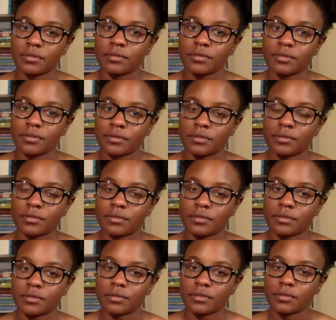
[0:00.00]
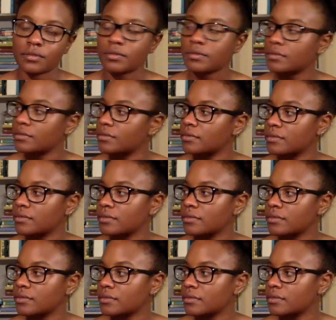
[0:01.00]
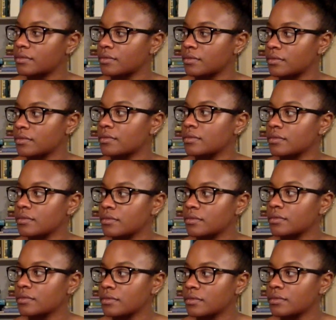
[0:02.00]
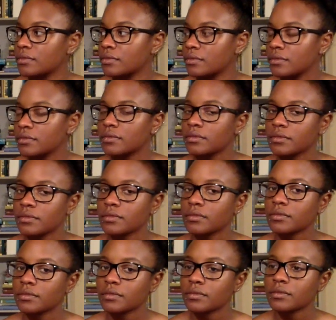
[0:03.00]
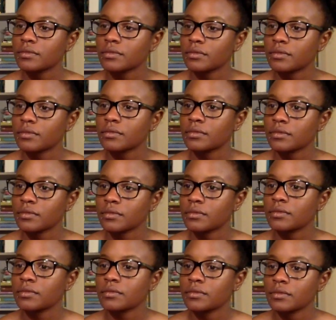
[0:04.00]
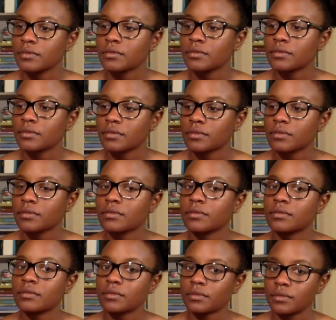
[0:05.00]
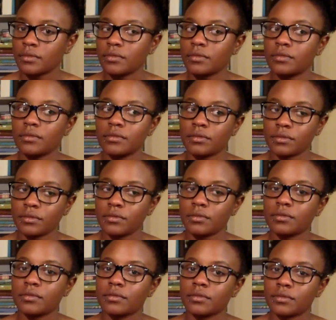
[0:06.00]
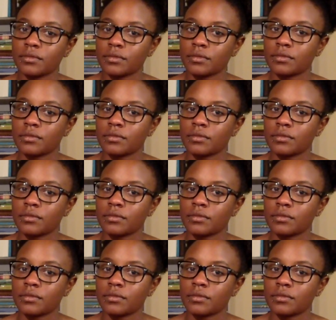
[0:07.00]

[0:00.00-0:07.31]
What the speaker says: (silent)